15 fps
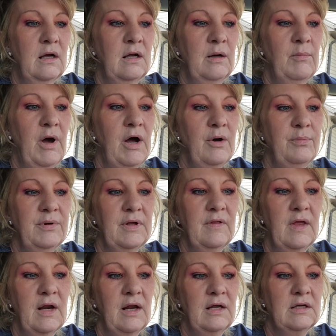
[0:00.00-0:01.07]
And I'm hoping
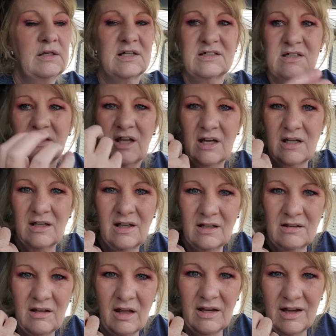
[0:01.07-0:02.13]
that it doesn't, like
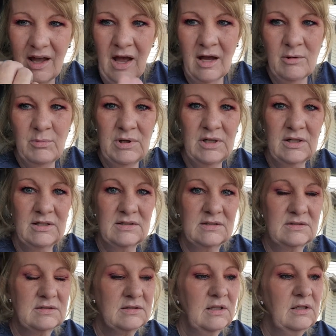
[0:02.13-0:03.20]
gag me,
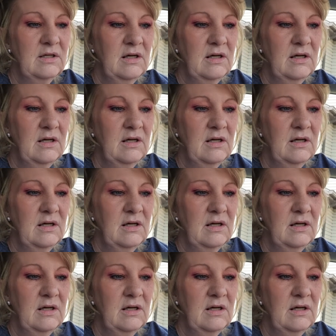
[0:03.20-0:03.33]
because...